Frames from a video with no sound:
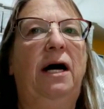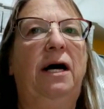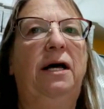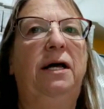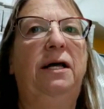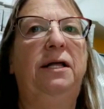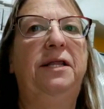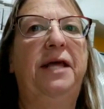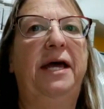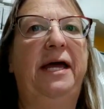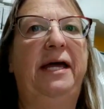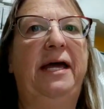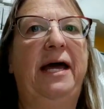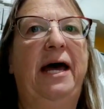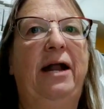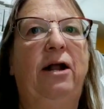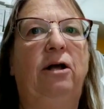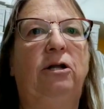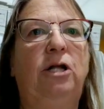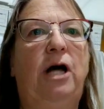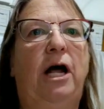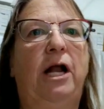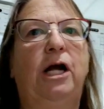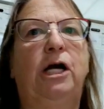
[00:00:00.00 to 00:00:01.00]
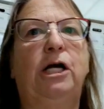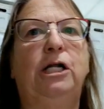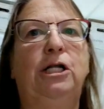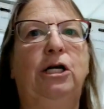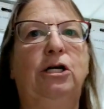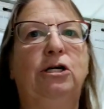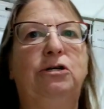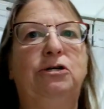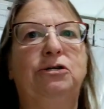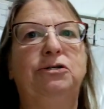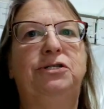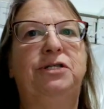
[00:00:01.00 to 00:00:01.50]
they had a lot of
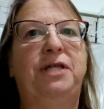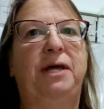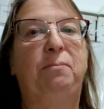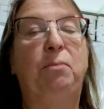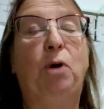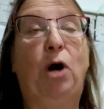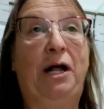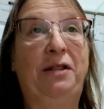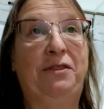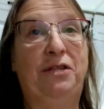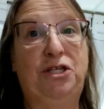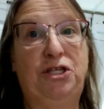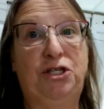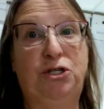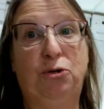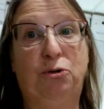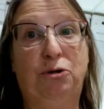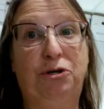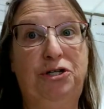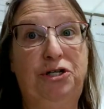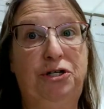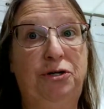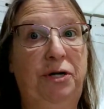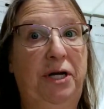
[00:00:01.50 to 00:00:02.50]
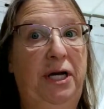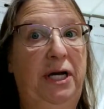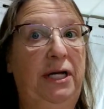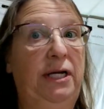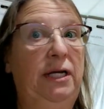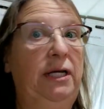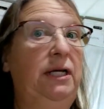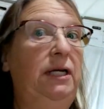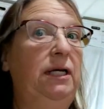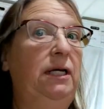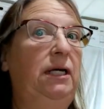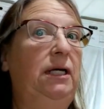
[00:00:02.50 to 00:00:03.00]
clothes. They bought the storage unit,
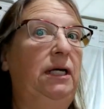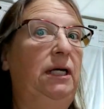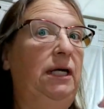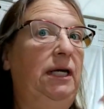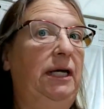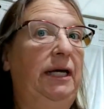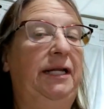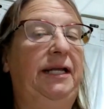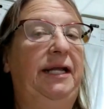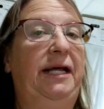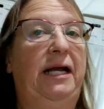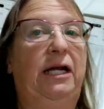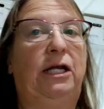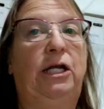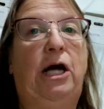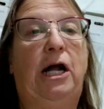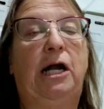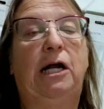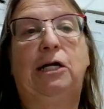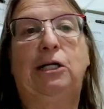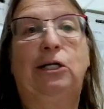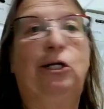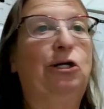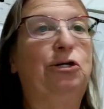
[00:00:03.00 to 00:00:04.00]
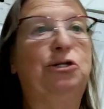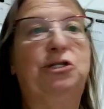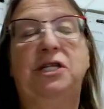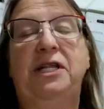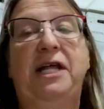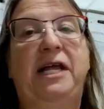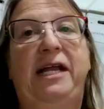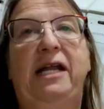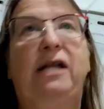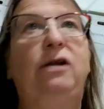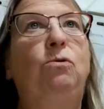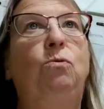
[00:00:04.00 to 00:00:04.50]
and they had a lot of clothes, and
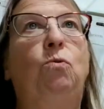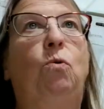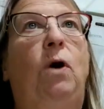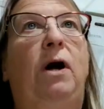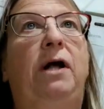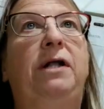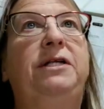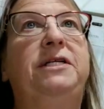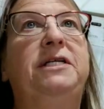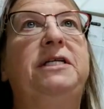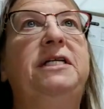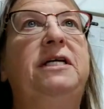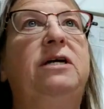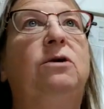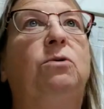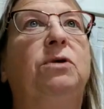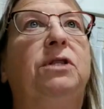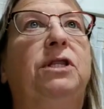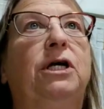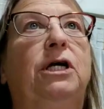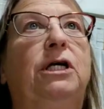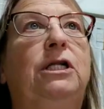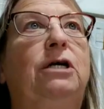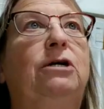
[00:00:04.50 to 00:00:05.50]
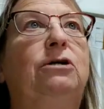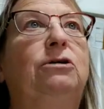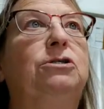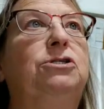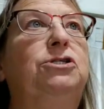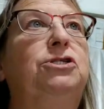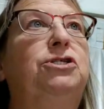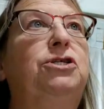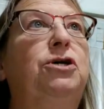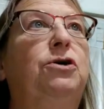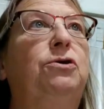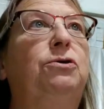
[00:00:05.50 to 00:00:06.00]
they didn't want to deal with the clothes.
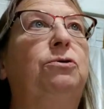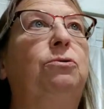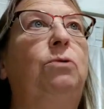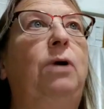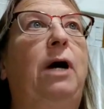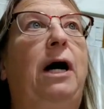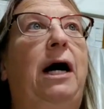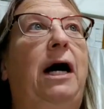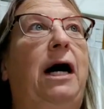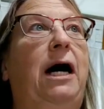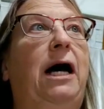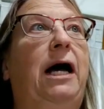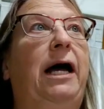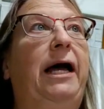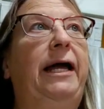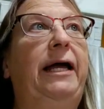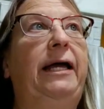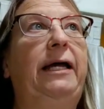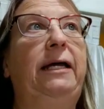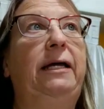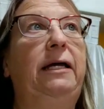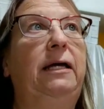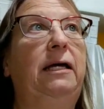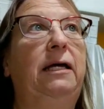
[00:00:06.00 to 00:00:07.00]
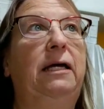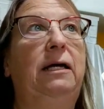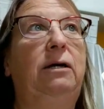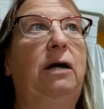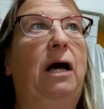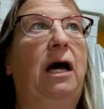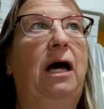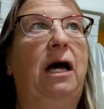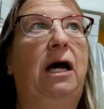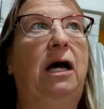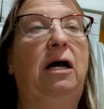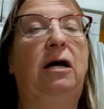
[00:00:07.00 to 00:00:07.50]
So I
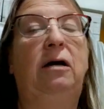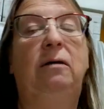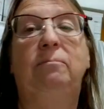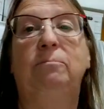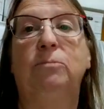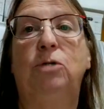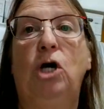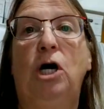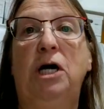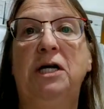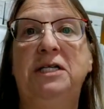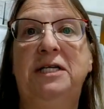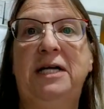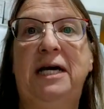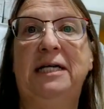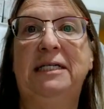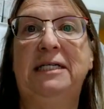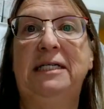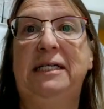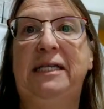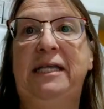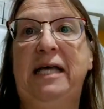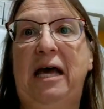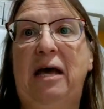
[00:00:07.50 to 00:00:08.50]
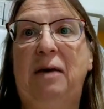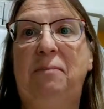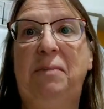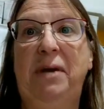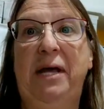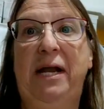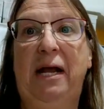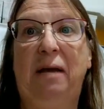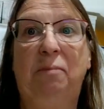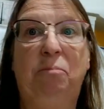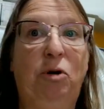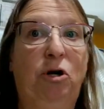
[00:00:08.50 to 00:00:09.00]
contacted them,
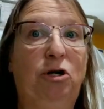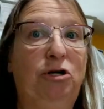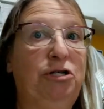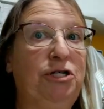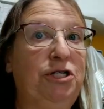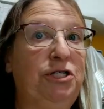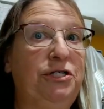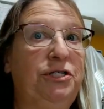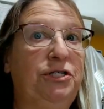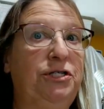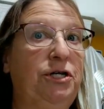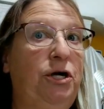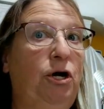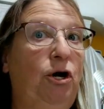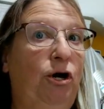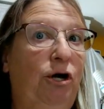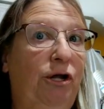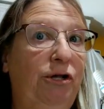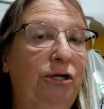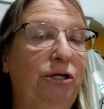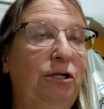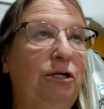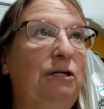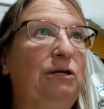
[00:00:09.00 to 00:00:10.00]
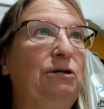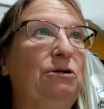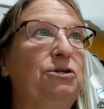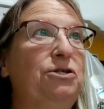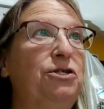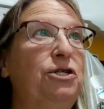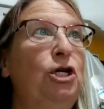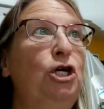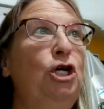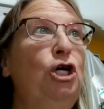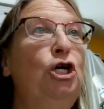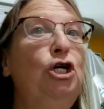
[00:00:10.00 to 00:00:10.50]
and I purchased all the
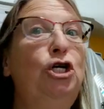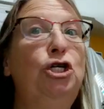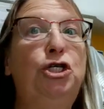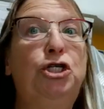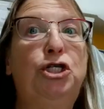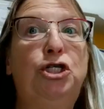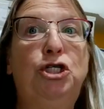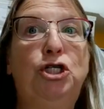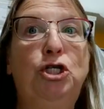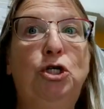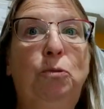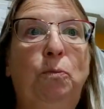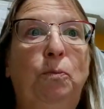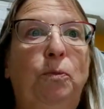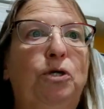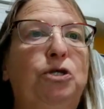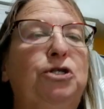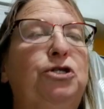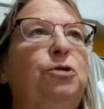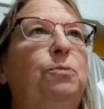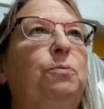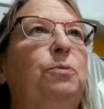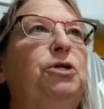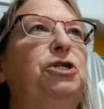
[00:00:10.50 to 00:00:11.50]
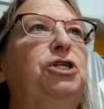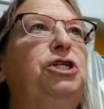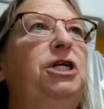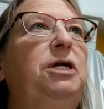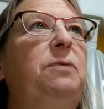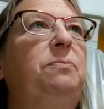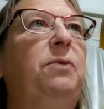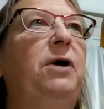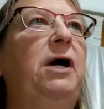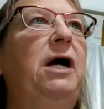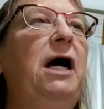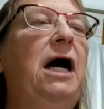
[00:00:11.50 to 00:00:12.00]
clothes super
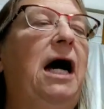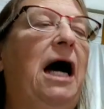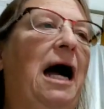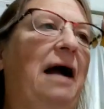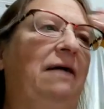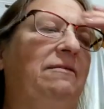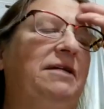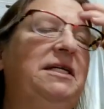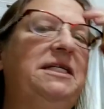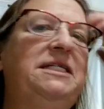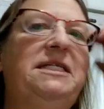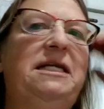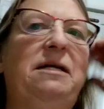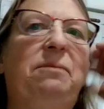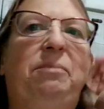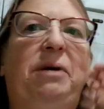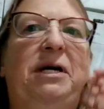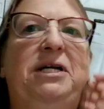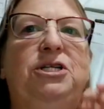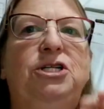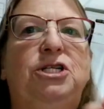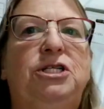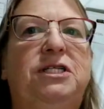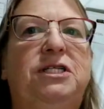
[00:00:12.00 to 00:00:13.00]
cheap. I listed a bunch of